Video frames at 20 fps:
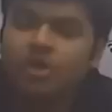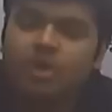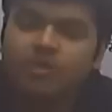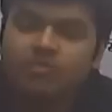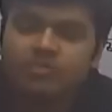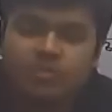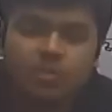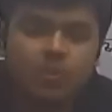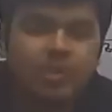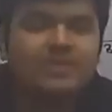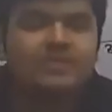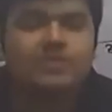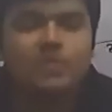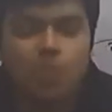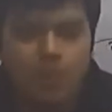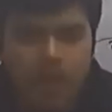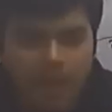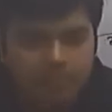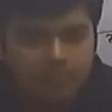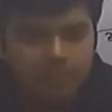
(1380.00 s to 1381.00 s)
of so and so
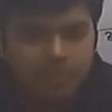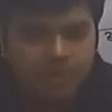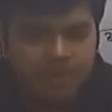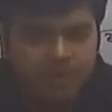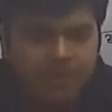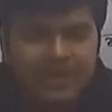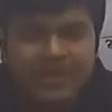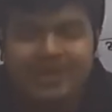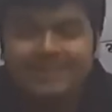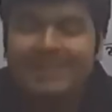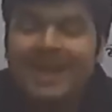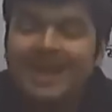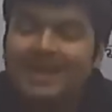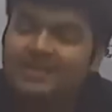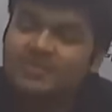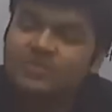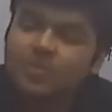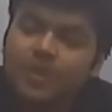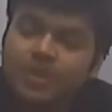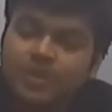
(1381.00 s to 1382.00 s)
company, that
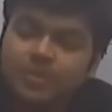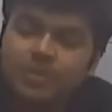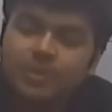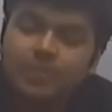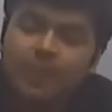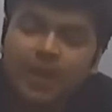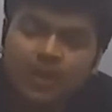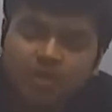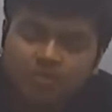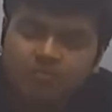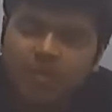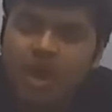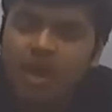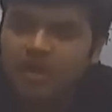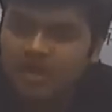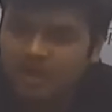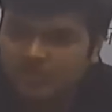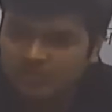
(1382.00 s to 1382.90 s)
is going to be a part of market